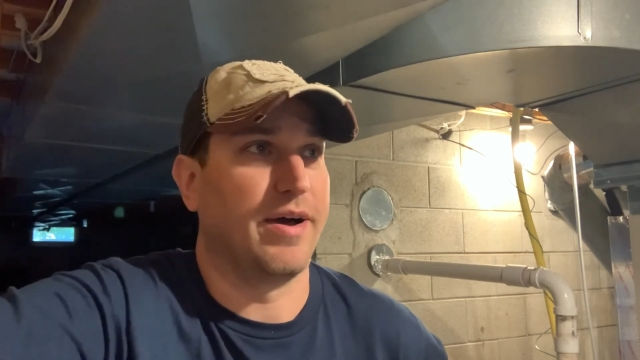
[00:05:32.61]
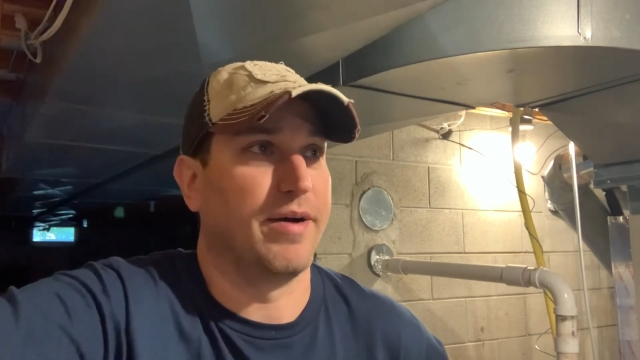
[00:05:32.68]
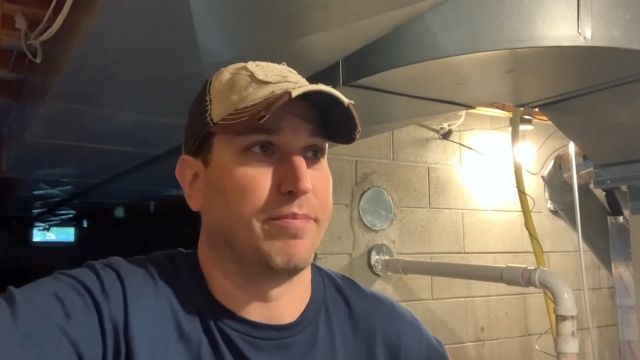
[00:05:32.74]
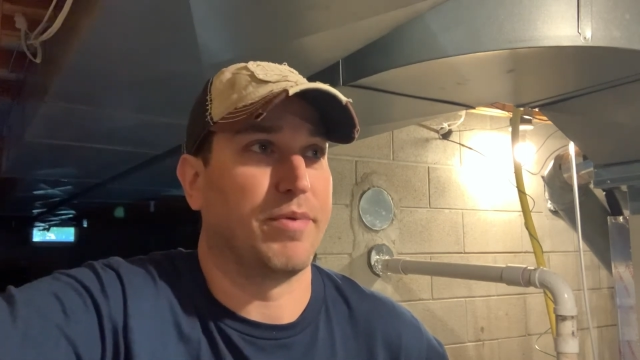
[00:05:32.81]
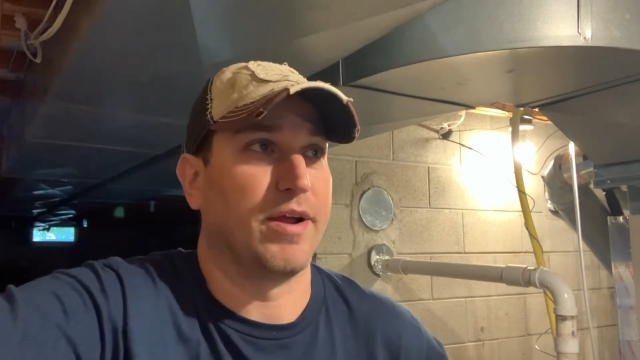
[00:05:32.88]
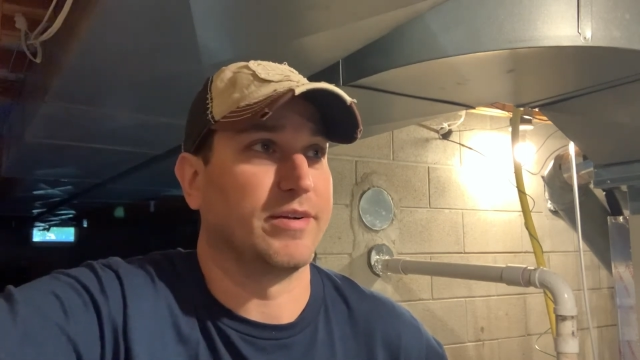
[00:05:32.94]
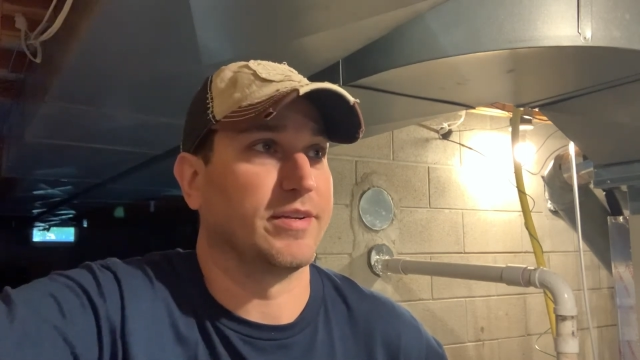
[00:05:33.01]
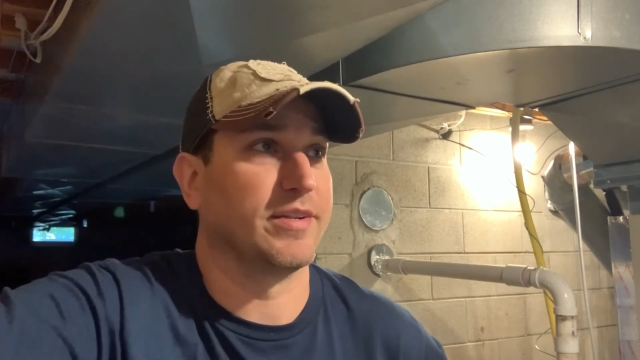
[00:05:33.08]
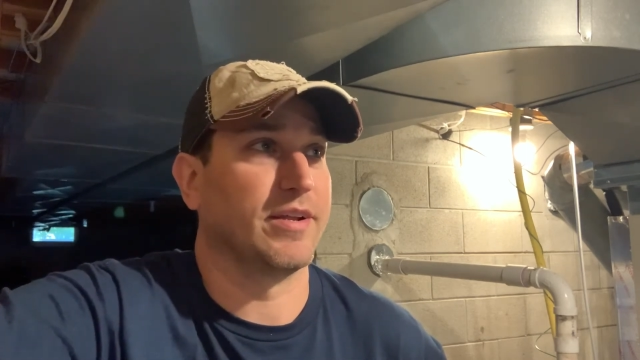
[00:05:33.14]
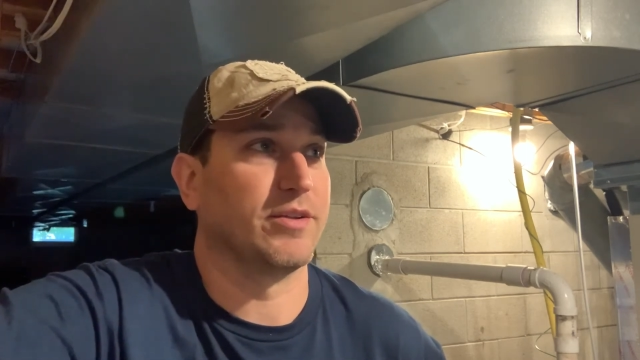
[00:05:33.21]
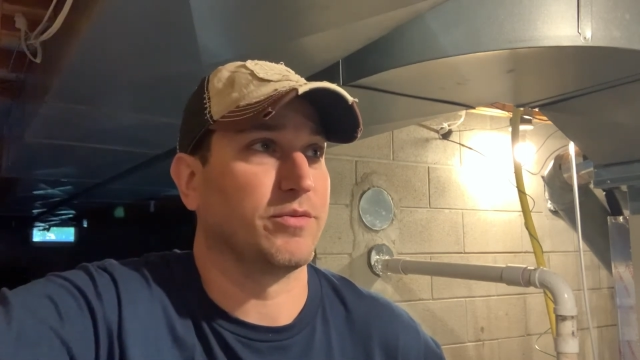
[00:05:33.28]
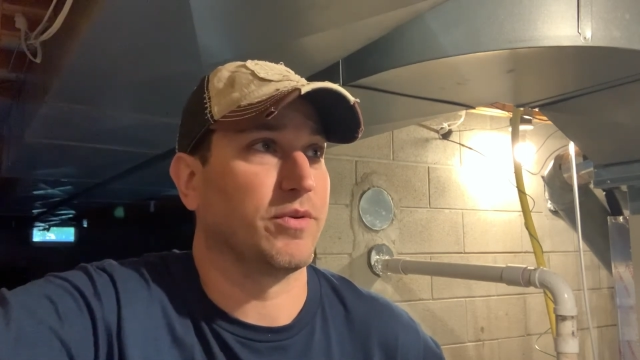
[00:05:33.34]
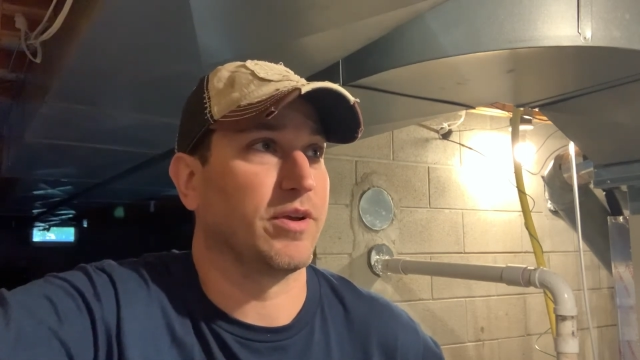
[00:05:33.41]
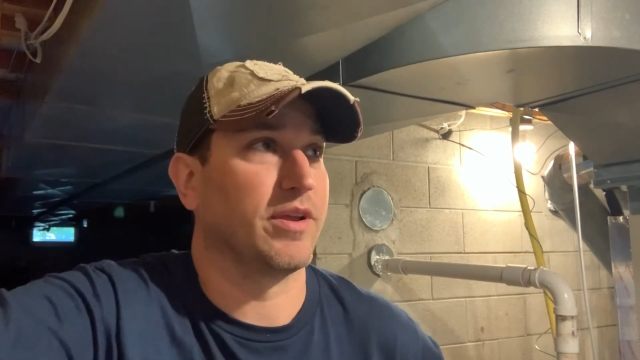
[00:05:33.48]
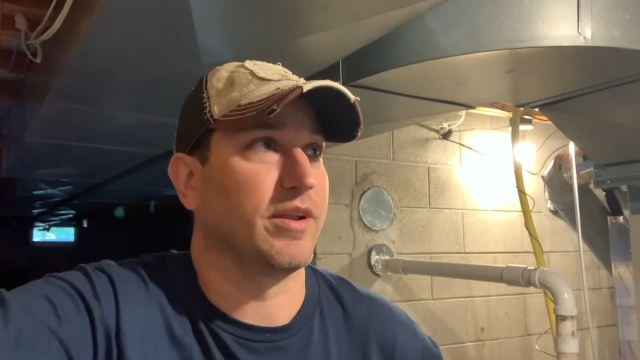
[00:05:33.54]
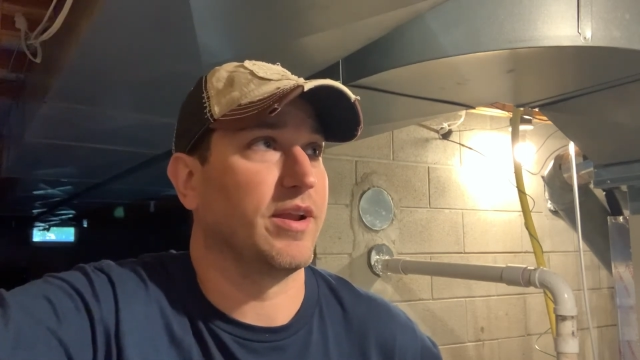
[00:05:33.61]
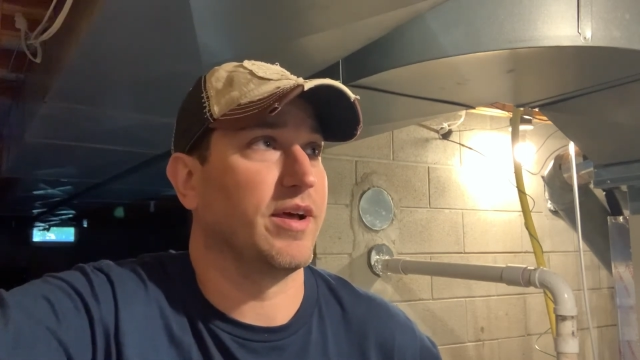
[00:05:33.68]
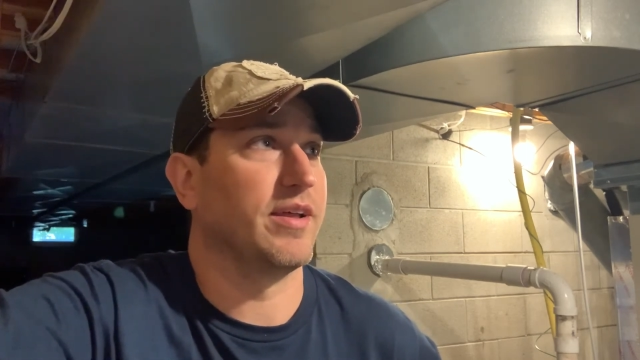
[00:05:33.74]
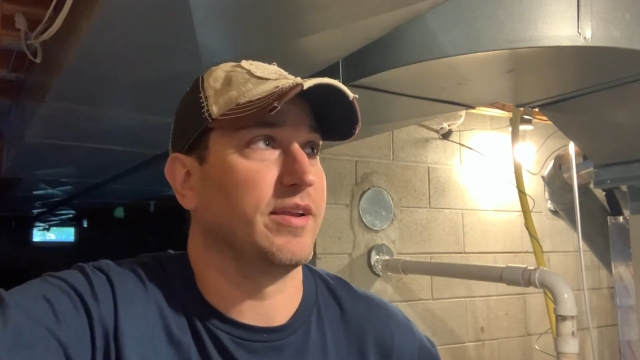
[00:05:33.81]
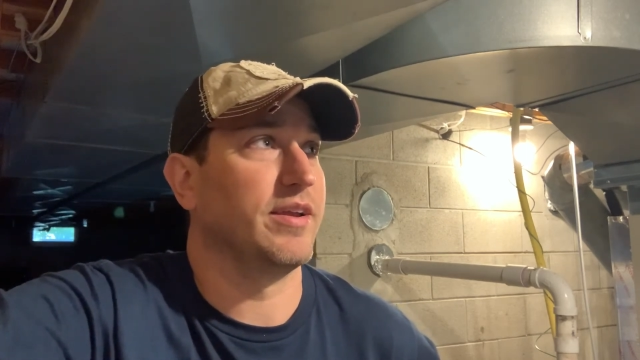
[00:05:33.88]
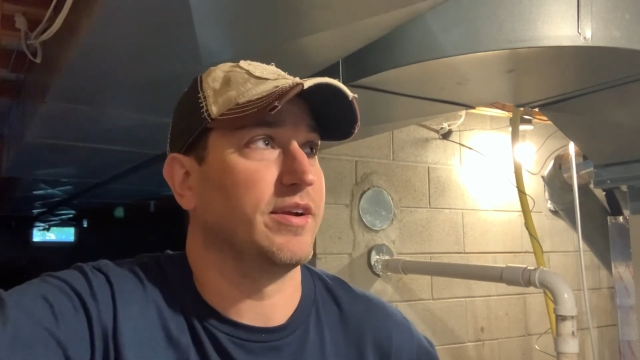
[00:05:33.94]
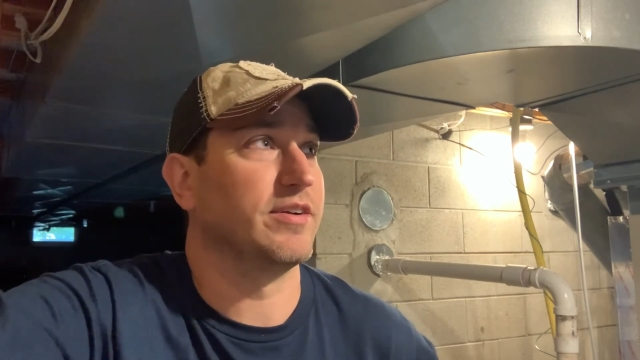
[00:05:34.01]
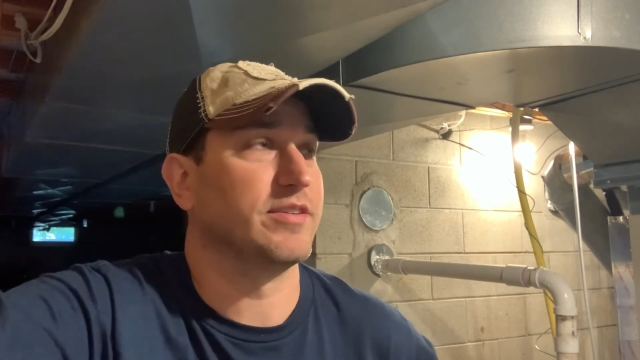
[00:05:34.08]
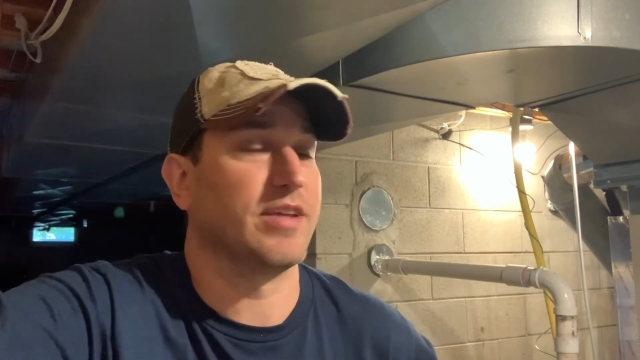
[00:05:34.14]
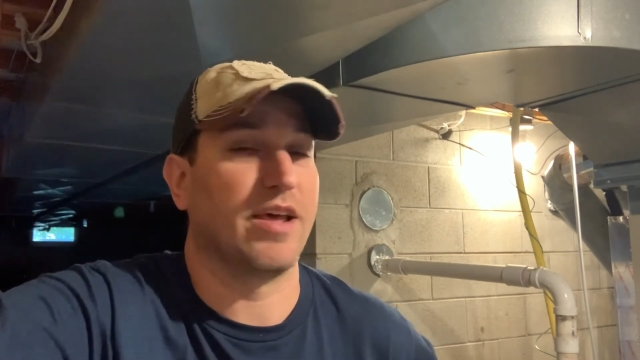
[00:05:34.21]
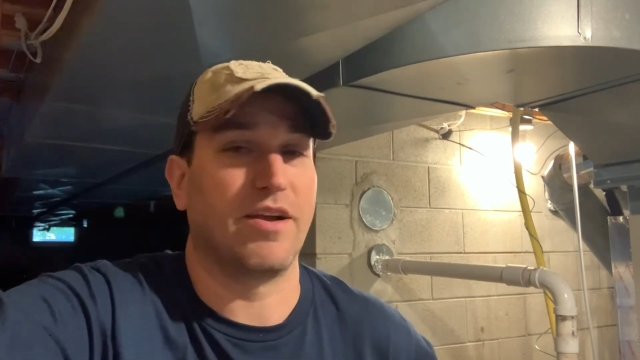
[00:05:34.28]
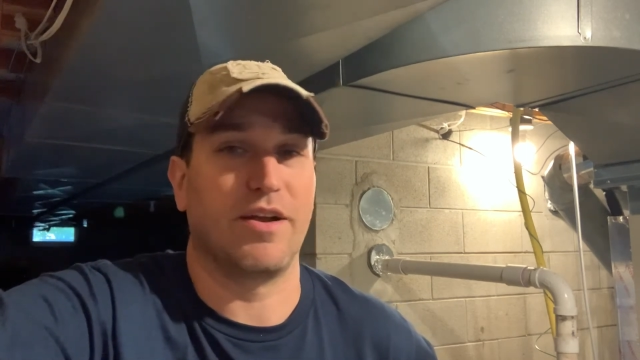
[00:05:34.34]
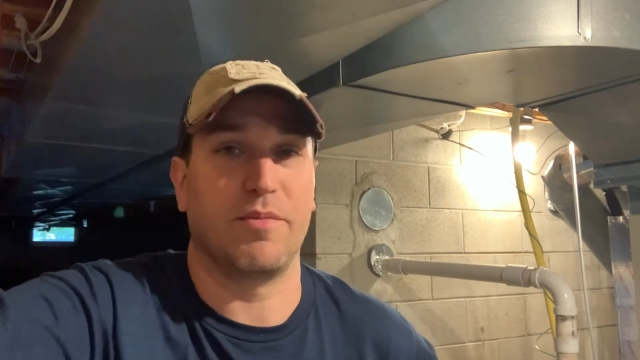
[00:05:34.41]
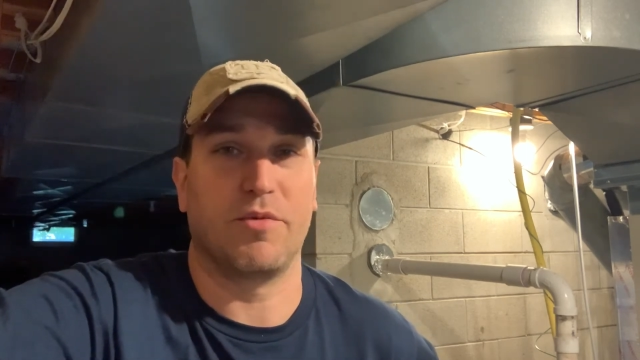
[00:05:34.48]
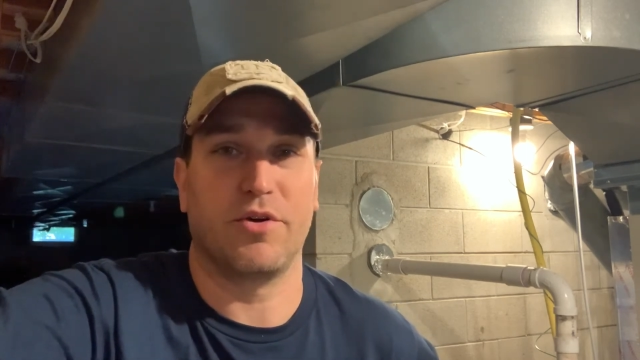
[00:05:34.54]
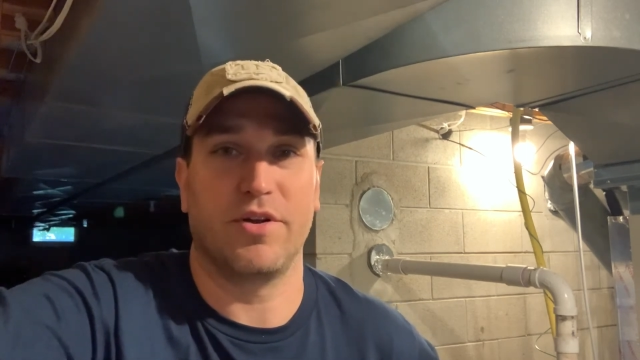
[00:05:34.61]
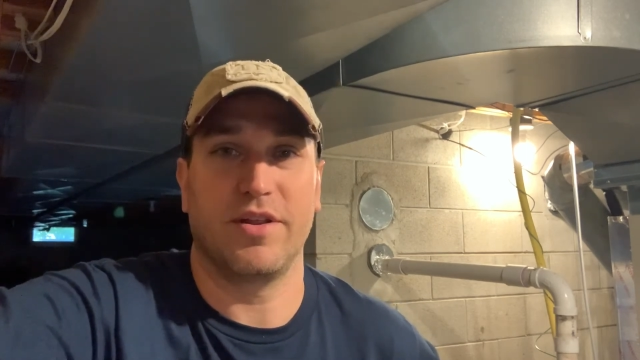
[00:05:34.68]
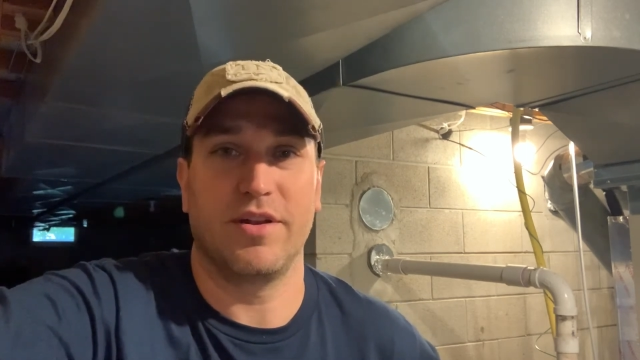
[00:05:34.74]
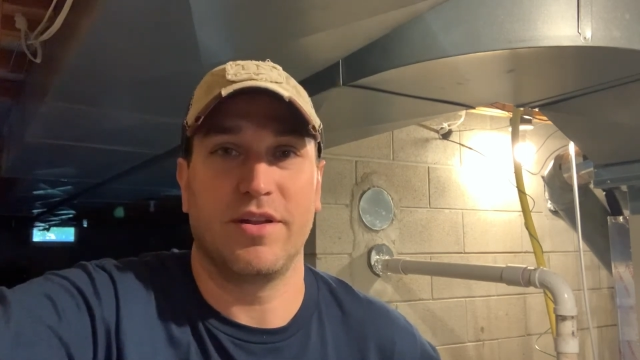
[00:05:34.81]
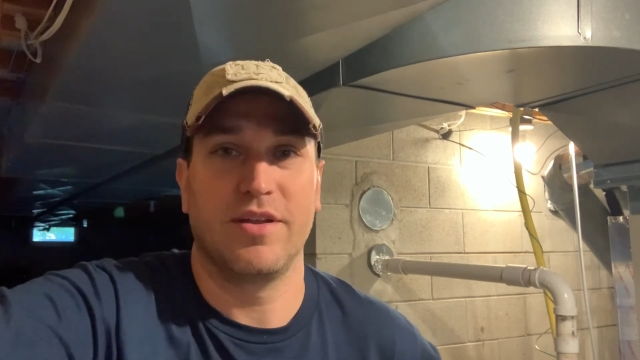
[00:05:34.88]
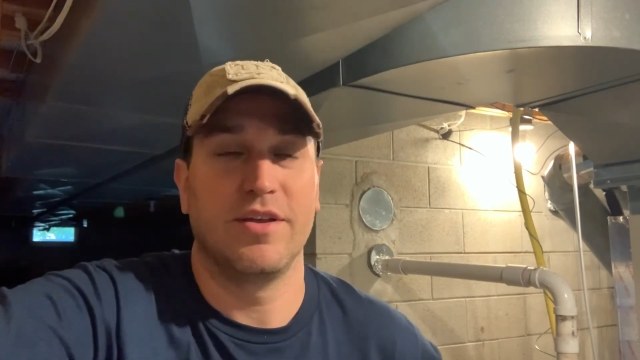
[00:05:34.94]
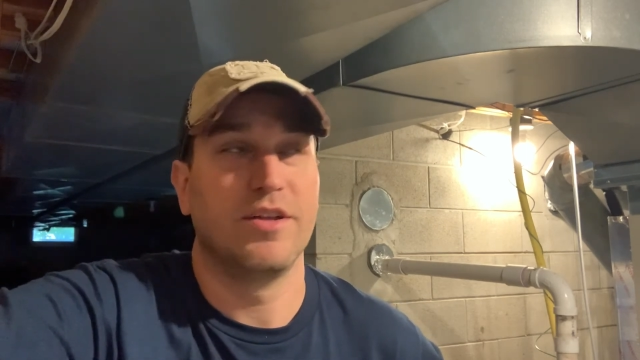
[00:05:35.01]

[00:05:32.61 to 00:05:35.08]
Project I was working on here Saturday morning,